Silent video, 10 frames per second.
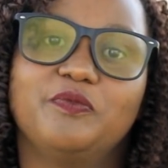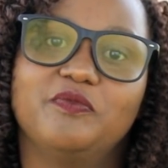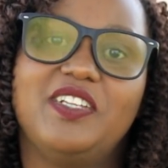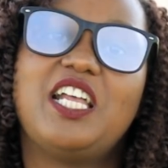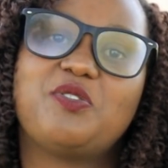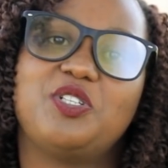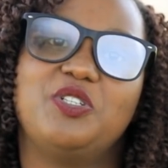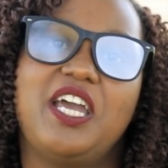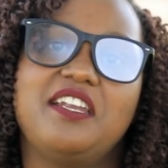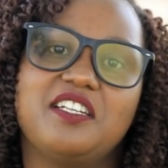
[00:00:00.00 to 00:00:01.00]
That's what
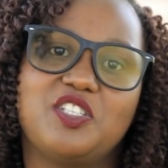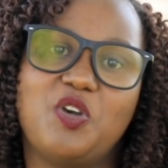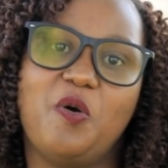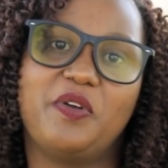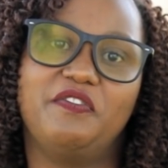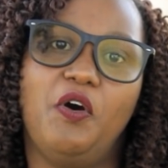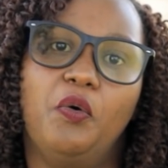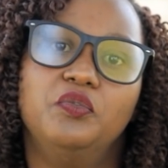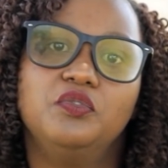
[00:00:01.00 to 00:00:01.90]
Uganda is going for.